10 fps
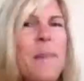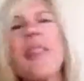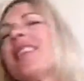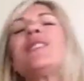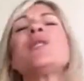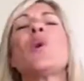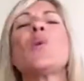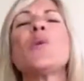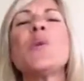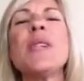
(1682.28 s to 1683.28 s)
That's so
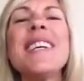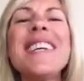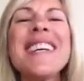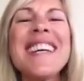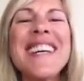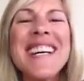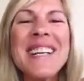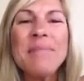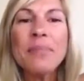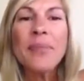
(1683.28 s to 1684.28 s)
cool.
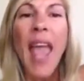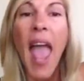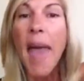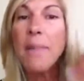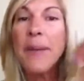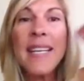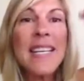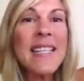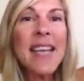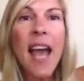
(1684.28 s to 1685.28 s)
And
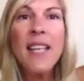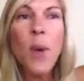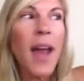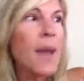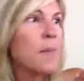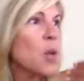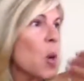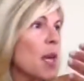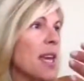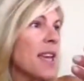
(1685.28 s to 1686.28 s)
please, guys, while I'm
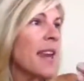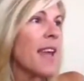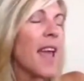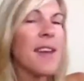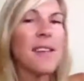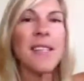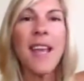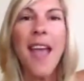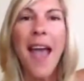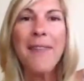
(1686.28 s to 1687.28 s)
talking, and
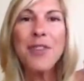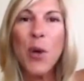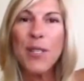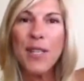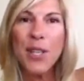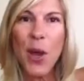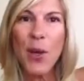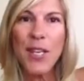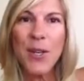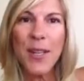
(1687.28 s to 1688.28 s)
I've chosen to
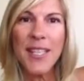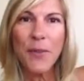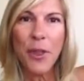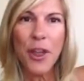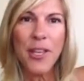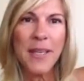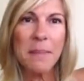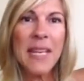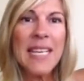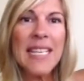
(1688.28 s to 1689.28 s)
only do these for 30
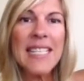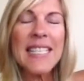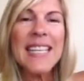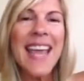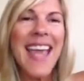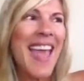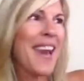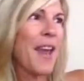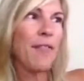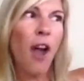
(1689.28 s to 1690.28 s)
minutes,
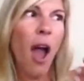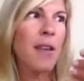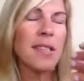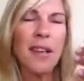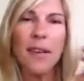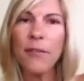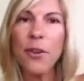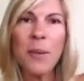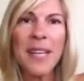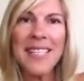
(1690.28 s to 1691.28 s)
and I've got a
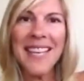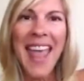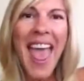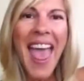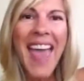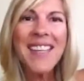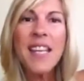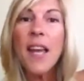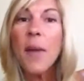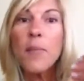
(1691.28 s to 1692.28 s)
few minutes in hand,
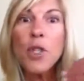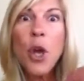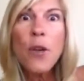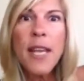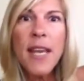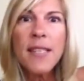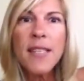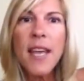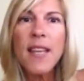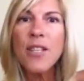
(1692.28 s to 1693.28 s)
don't
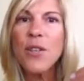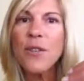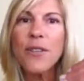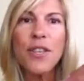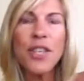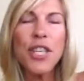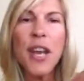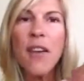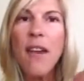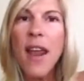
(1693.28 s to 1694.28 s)
hesitate to
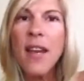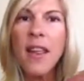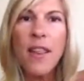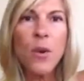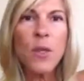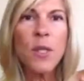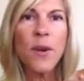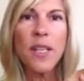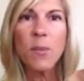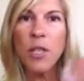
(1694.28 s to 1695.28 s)
share any thoughts or
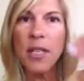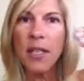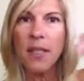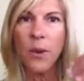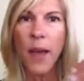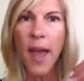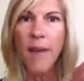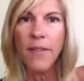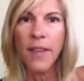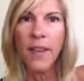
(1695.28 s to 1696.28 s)
expertise you
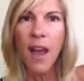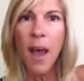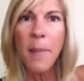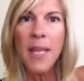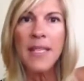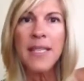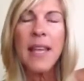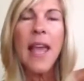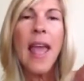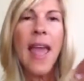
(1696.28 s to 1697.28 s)
have in the comments.
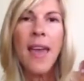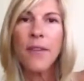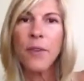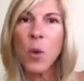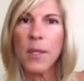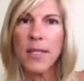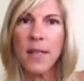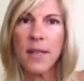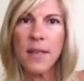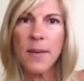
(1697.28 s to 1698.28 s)
And of course,
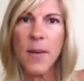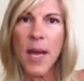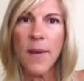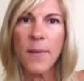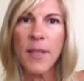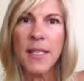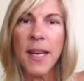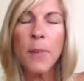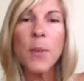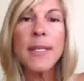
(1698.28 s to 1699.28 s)
this
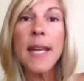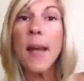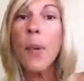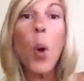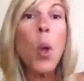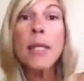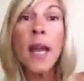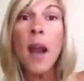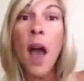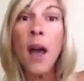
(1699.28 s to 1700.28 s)
clip will stay up all
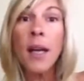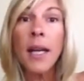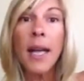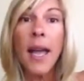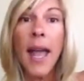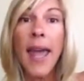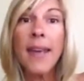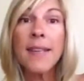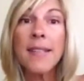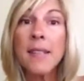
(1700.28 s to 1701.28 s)
day long
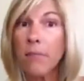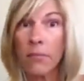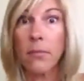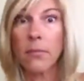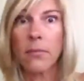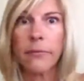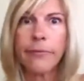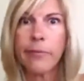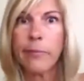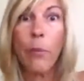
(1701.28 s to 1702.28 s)
and
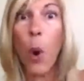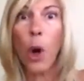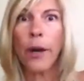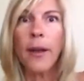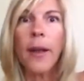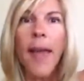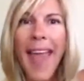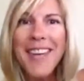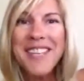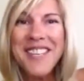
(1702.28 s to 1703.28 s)
more.
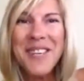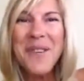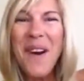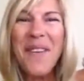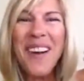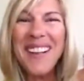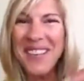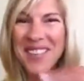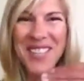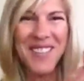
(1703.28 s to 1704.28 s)
And you are
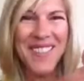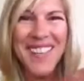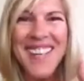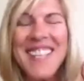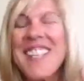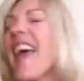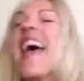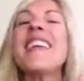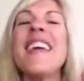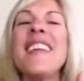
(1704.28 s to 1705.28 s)
welcome to
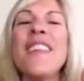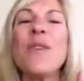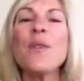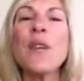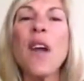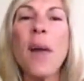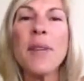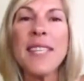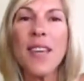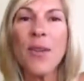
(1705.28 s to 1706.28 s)
add any thoughts or
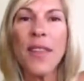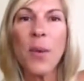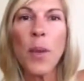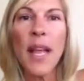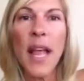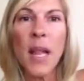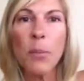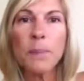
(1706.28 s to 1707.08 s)
comments that you think will help.